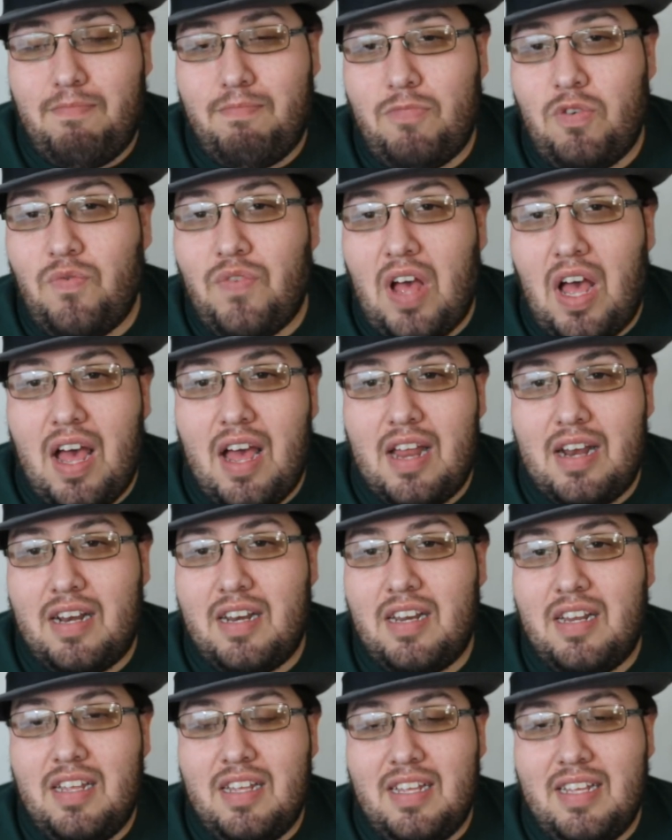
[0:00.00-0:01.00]
move on.
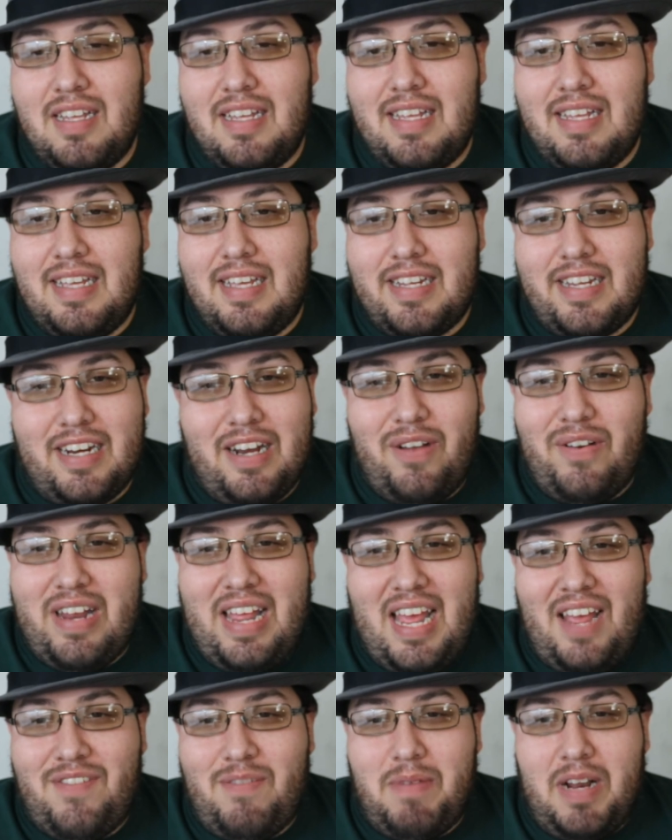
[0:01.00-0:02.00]
You don't
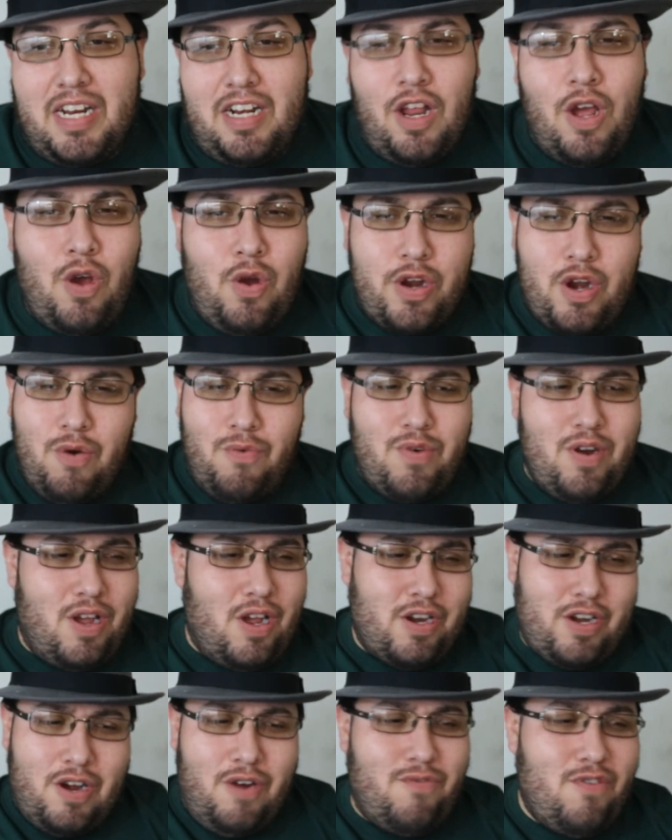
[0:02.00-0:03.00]
have to be like, no, you're wrong,
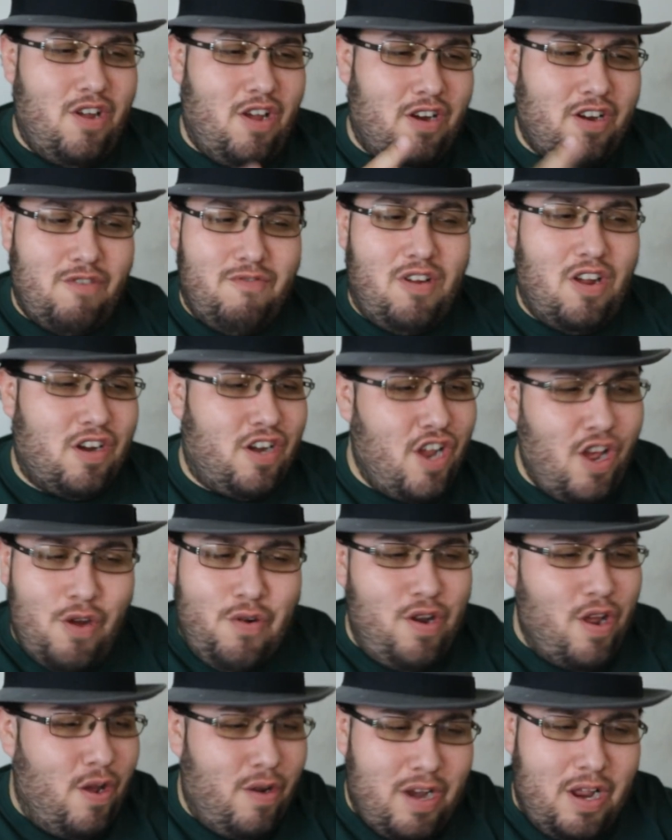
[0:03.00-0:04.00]
you're wrong, you're wrong, no,
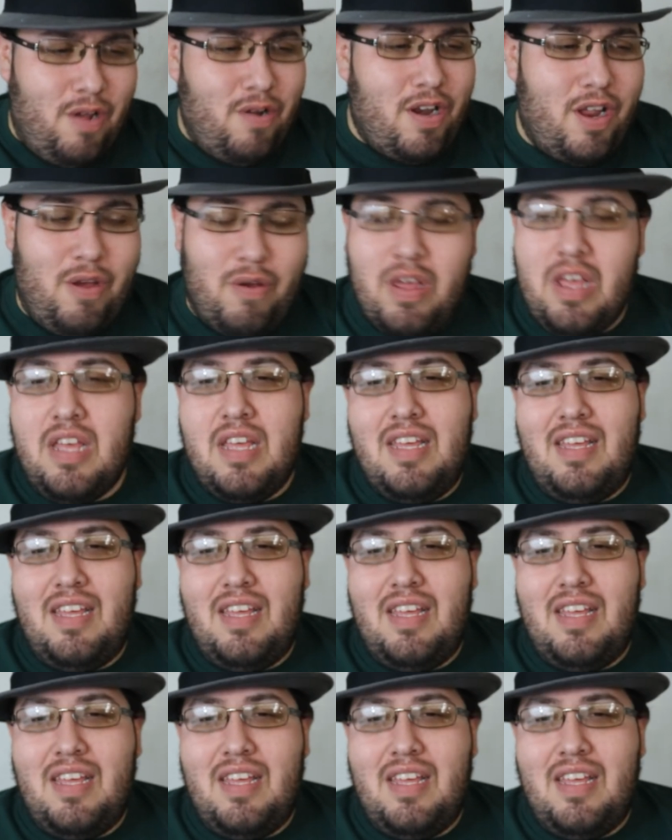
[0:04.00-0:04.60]
no, no, no.